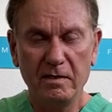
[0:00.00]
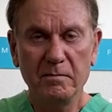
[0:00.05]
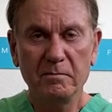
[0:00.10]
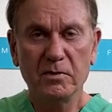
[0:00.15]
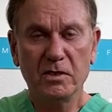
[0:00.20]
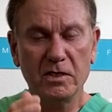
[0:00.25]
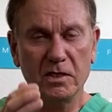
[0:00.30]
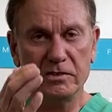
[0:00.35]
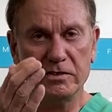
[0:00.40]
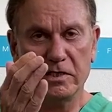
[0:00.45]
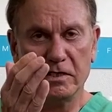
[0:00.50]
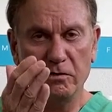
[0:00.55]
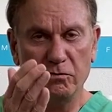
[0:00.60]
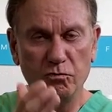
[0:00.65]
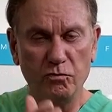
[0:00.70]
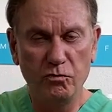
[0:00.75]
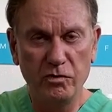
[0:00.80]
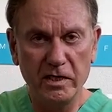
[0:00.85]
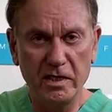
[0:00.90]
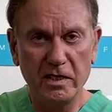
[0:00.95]
because it can
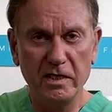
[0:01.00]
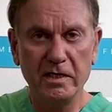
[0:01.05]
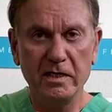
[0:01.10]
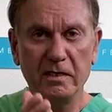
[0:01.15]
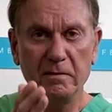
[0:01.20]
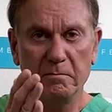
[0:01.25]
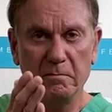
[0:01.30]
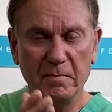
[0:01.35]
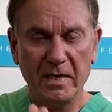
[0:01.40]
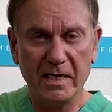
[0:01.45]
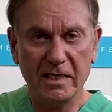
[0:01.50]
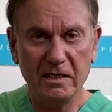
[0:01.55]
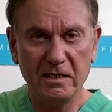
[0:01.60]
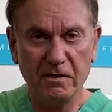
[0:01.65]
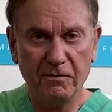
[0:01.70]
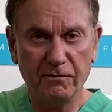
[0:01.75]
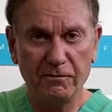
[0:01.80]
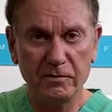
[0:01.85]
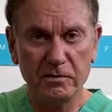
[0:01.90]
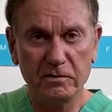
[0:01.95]
really make a
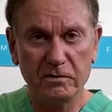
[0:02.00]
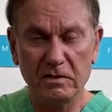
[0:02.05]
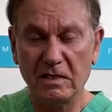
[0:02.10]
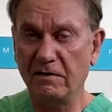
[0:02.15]
difference.